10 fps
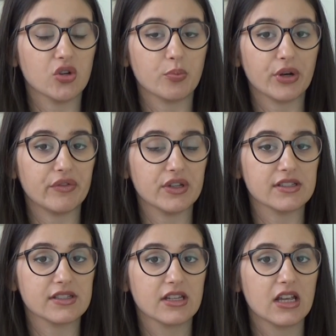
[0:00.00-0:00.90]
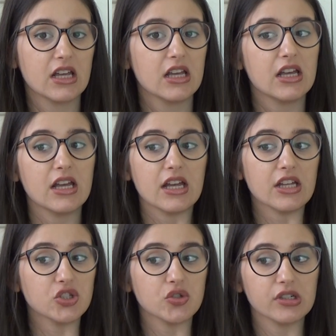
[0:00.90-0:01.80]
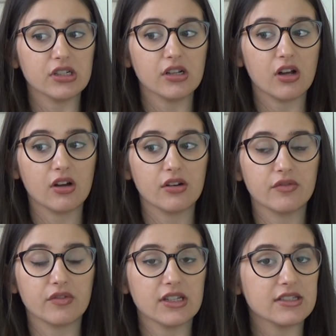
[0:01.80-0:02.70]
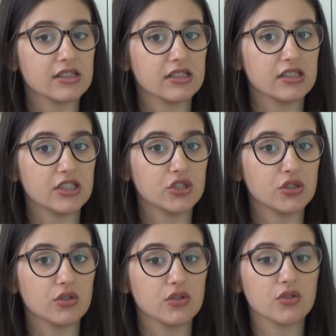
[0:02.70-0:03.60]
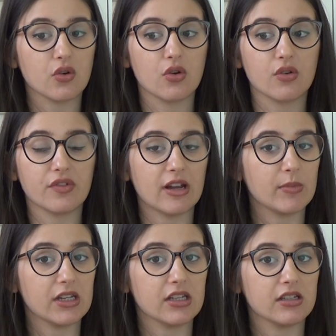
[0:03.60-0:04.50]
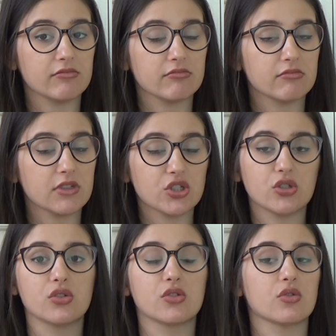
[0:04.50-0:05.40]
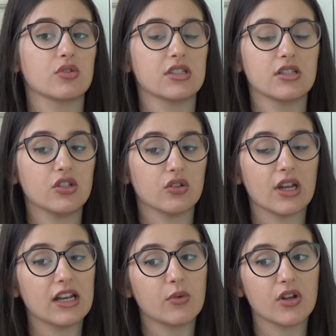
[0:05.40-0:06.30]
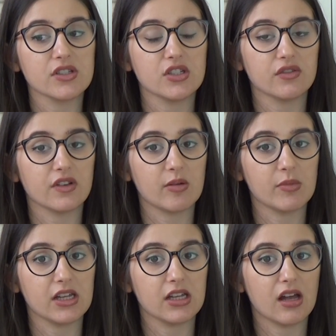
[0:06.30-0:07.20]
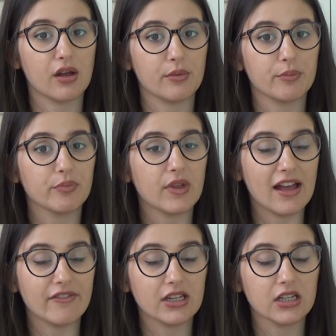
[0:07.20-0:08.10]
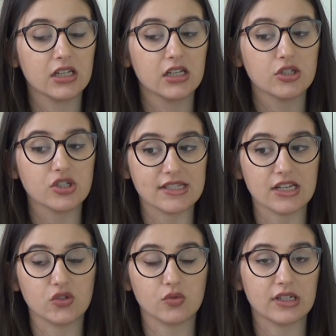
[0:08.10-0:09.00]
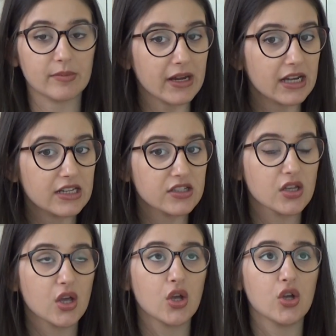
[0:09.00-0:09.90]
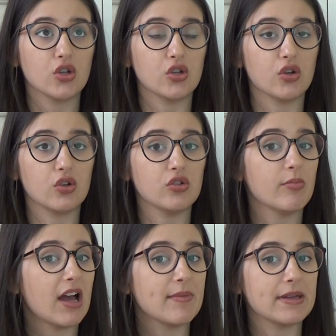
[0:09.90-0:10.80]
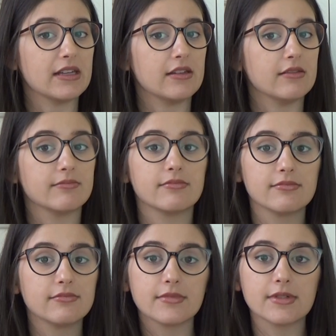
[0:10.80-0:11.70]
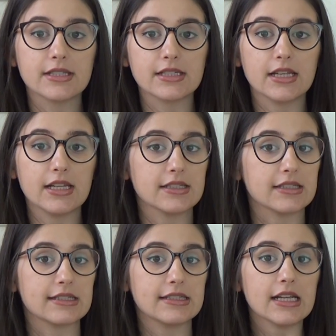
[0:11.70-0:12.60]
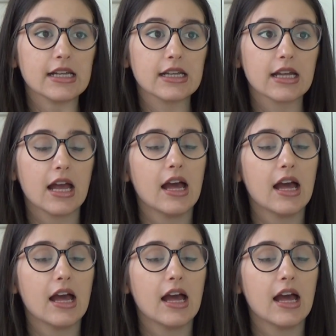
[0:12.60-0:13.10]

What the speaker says: previous history of insulin issues or family issues, or anyone else in your family having gestational diabetes. You might be skinny as a stick,